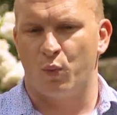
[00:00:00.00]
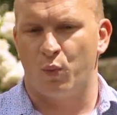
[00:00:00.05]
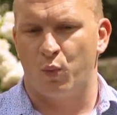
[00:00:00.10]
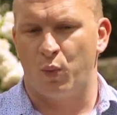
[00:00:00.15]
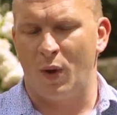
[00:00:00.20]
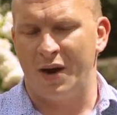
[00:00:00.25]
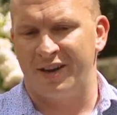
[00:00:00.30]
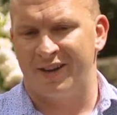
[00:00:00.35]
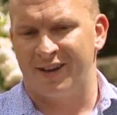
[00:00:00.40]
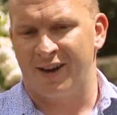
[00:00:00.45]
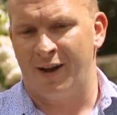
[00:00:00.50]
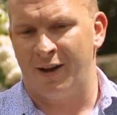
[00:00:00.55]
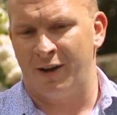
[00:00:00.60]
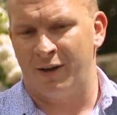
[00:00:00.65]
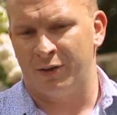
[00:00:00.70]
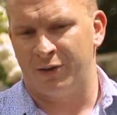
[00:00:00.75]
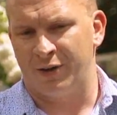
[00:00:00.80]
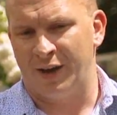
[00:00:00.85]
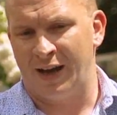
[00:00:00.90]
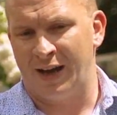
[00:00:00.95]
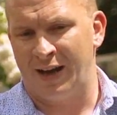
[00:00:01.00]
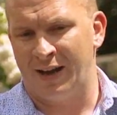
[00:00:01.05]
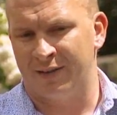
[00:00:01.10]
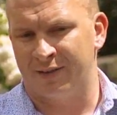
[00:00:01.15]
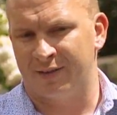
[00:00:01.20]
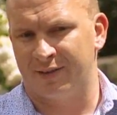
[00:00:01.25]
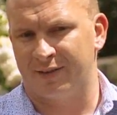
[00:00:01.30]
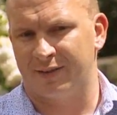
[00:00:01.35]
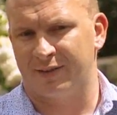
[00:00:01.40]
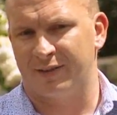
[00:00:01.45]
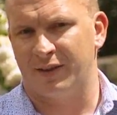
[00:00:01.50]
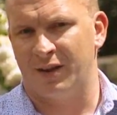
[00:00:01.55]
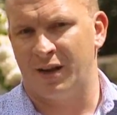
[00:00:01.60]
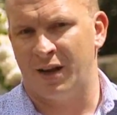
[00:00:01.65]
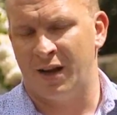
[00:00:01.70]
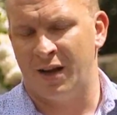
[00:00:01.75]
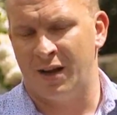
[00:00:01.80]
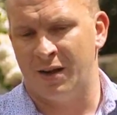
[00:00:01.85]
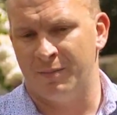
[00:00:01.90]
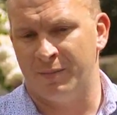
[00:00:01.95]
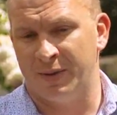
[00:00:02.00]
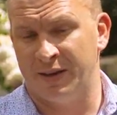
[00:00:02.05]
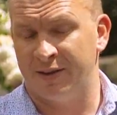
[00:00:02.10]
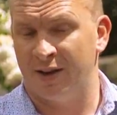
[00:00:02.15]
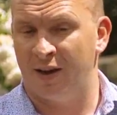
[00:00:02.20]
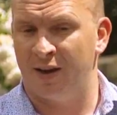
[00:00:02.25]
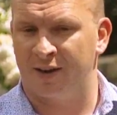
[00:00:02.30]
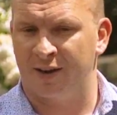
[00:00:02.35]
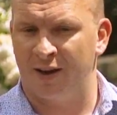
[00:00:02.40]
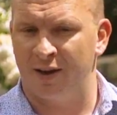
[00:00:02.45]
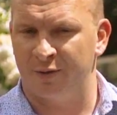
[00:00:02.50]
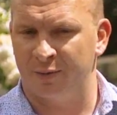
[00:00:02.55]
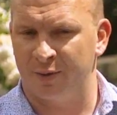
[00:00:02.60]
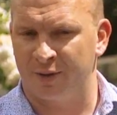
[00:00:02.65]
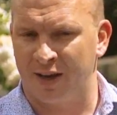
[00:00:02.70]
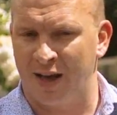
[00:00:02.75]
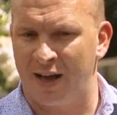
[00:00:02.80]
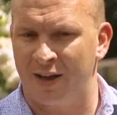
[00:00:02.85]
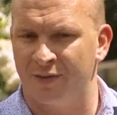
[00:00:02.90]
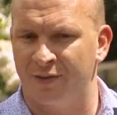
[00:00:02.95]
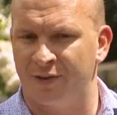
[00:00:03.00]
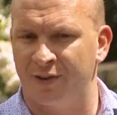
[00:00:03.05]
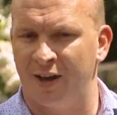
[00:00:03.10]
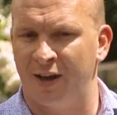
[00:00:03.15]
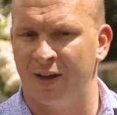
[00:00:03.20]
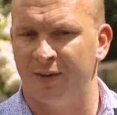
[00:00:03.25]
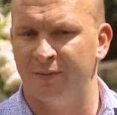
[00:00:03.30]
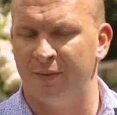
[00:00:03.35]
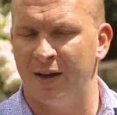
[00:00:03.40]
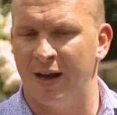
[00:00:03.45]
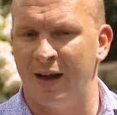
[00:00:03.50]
When a child has been diagnosed with cancer,